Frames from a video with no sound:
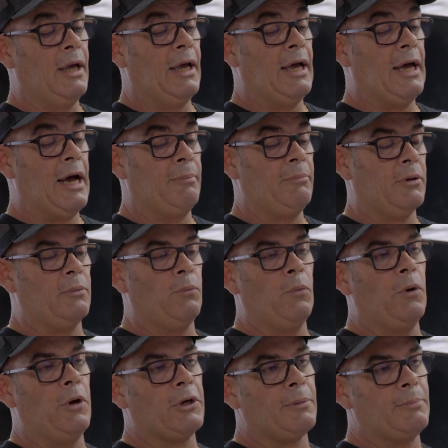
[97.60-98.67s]
Can
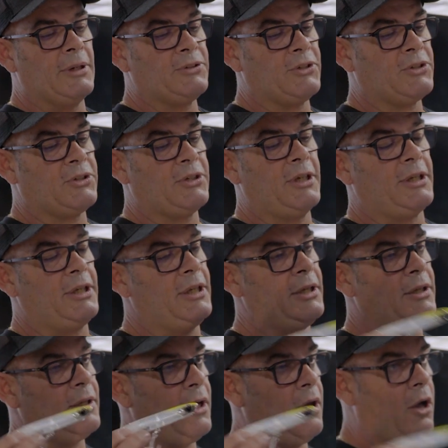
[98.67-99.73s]
work them as a
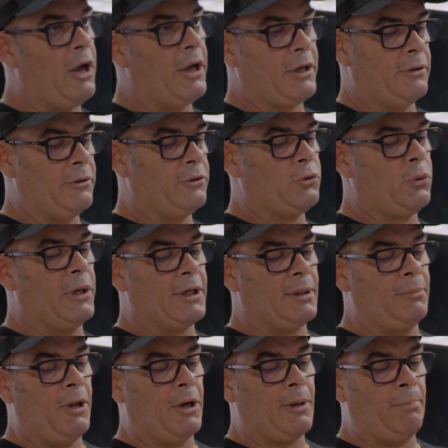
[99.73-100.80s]
sticky, I can tweak
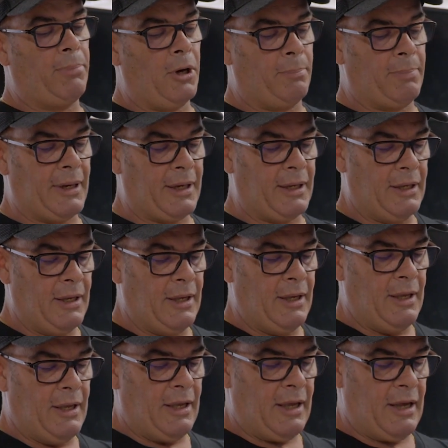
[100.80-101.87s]
them like a popper,
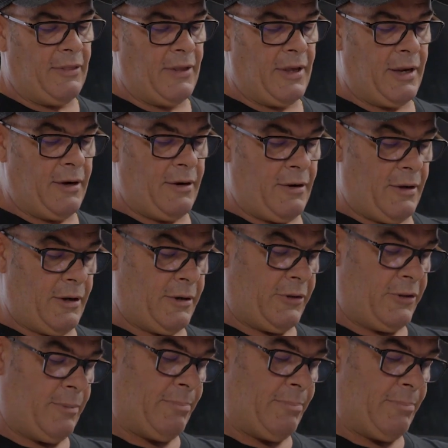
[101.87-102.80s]
and then I got the